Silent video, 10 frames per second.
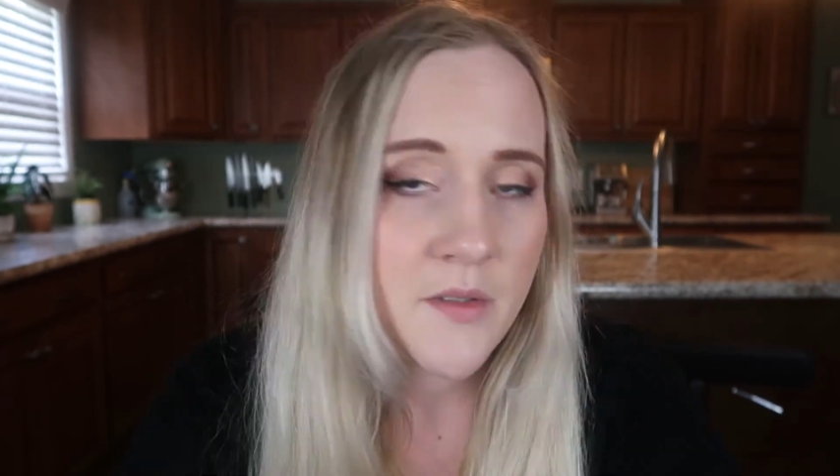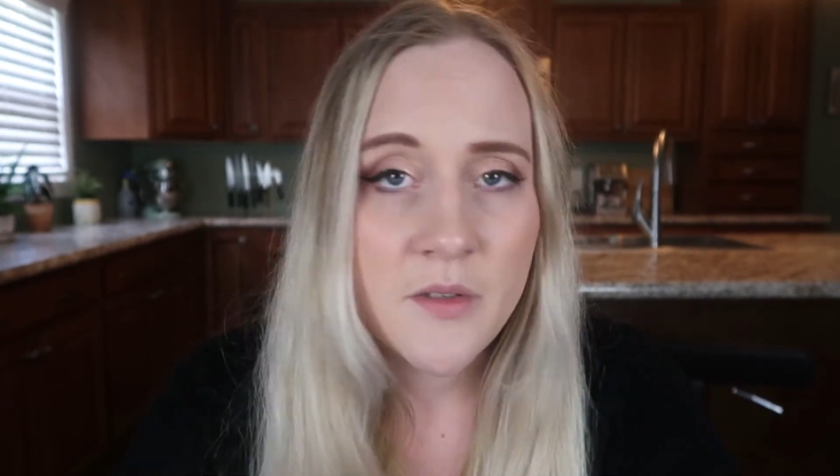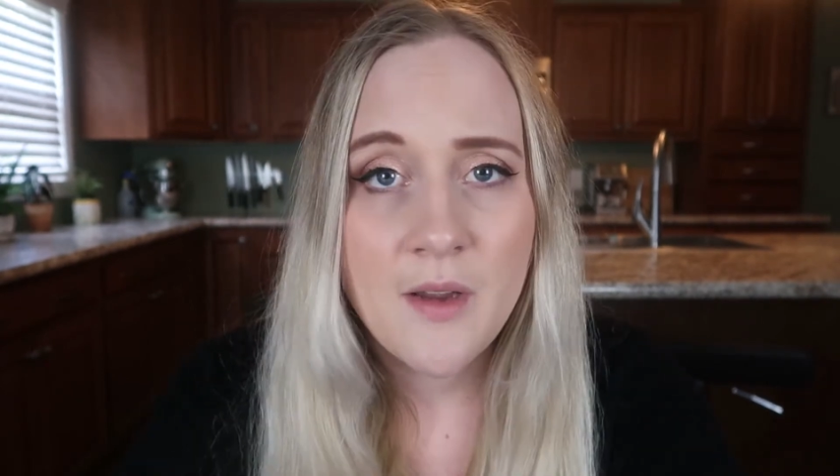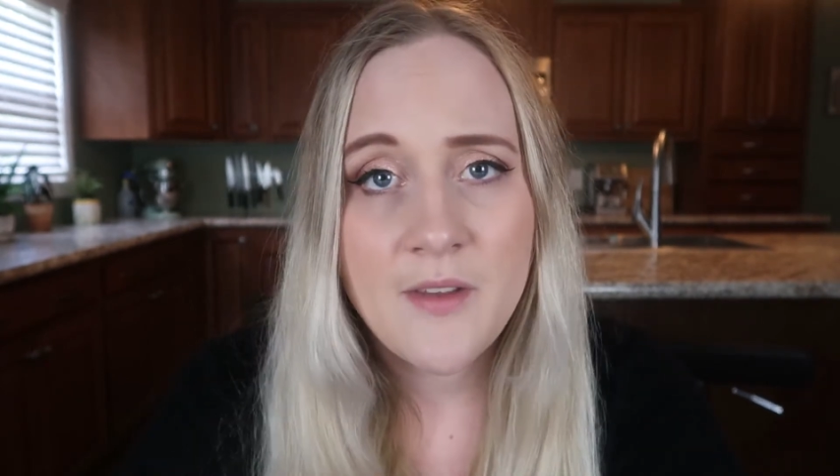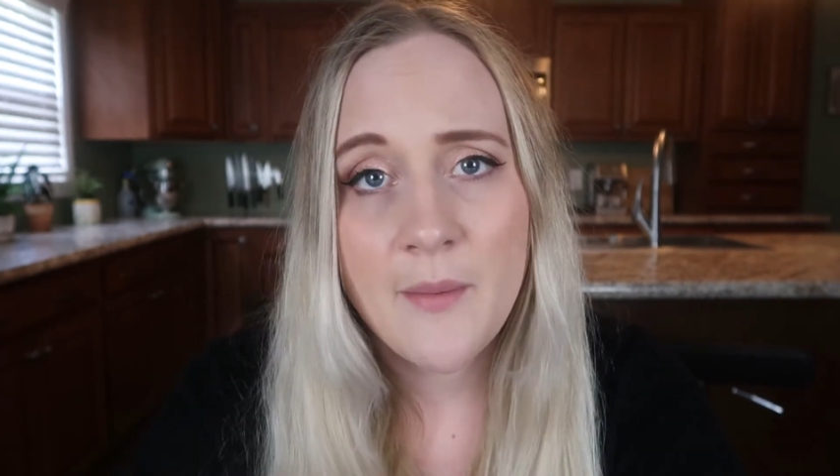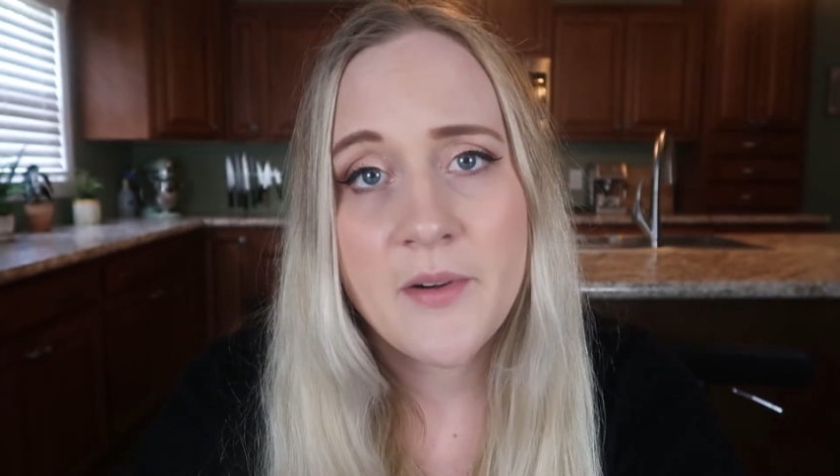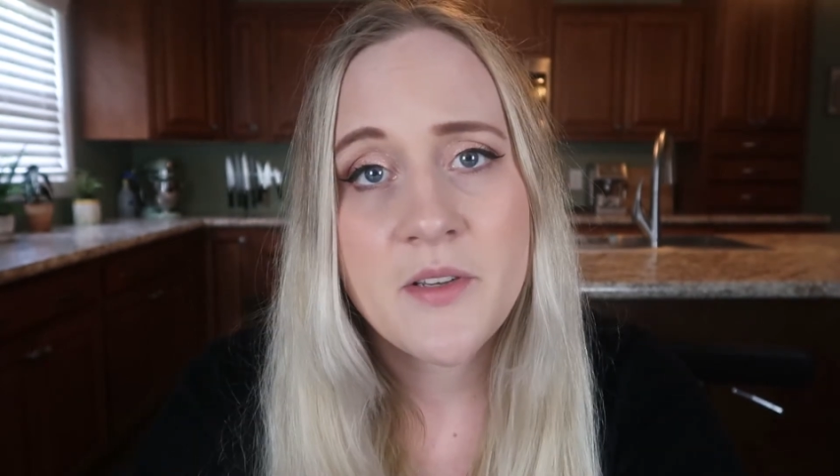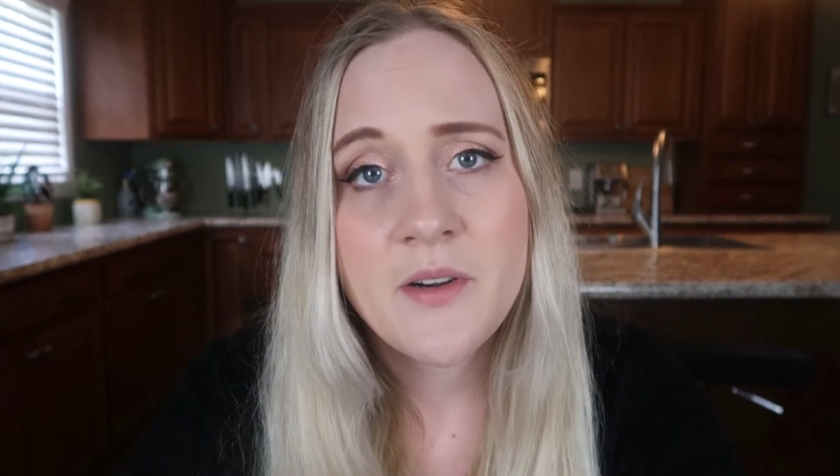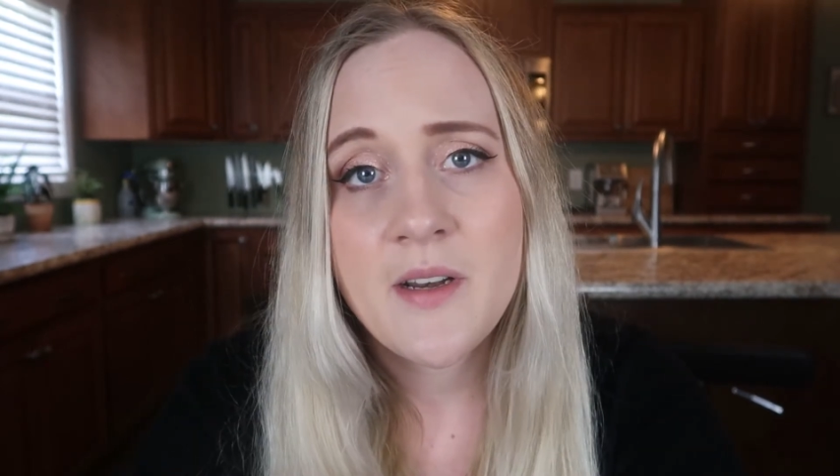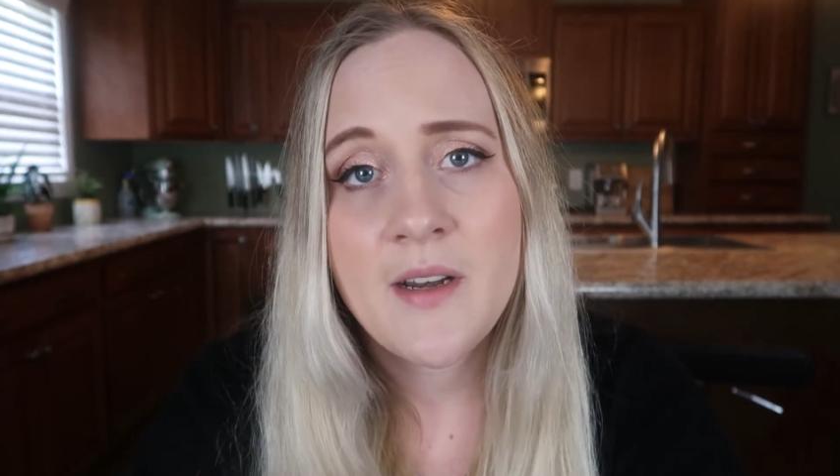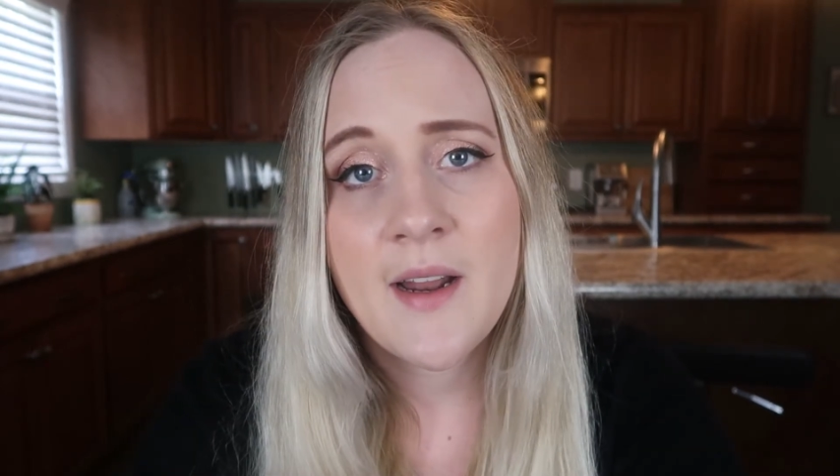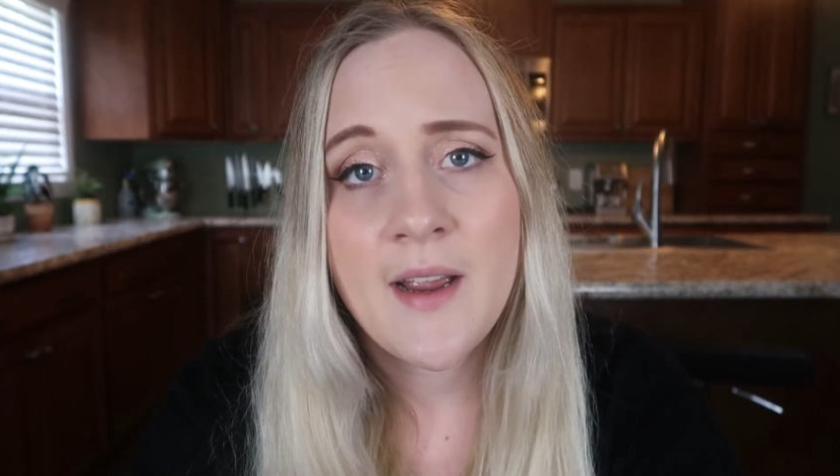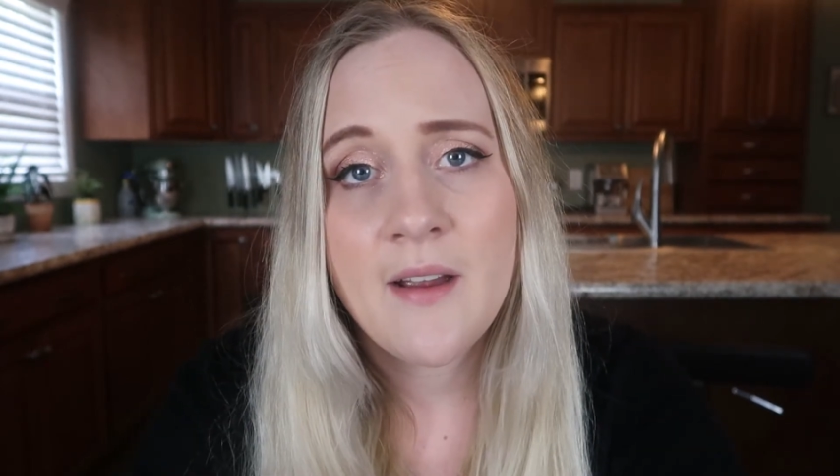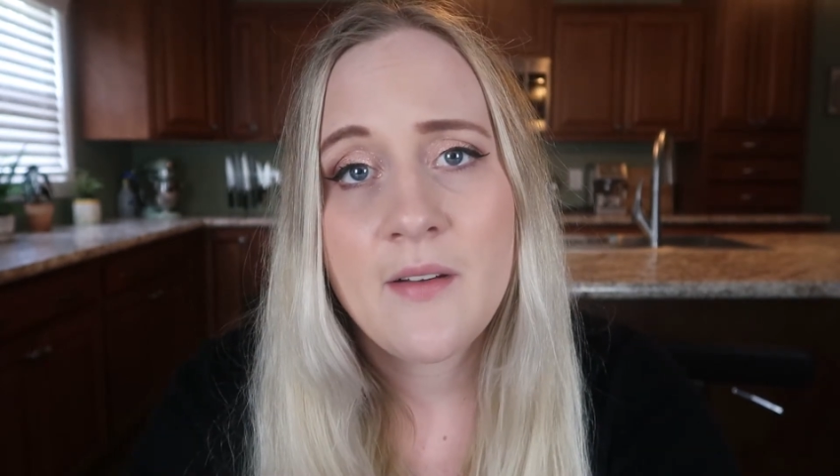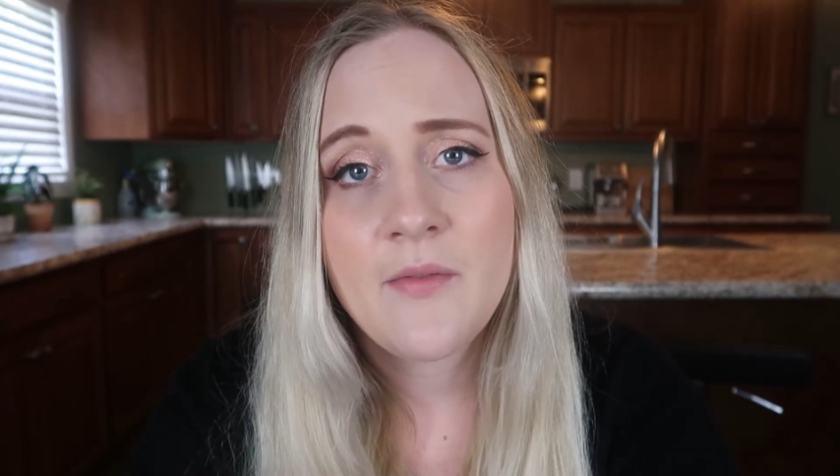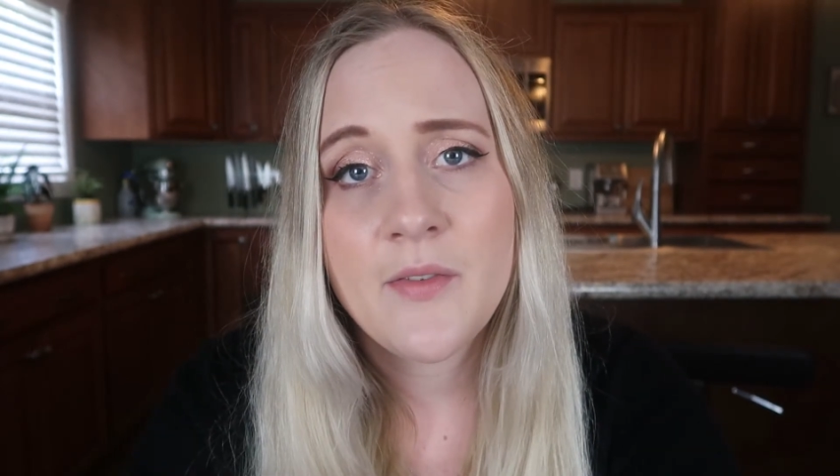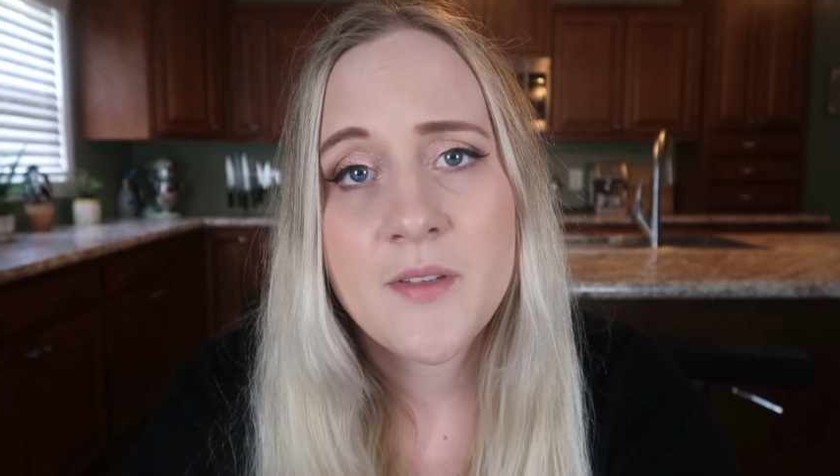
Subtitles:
So you have the opportunity to have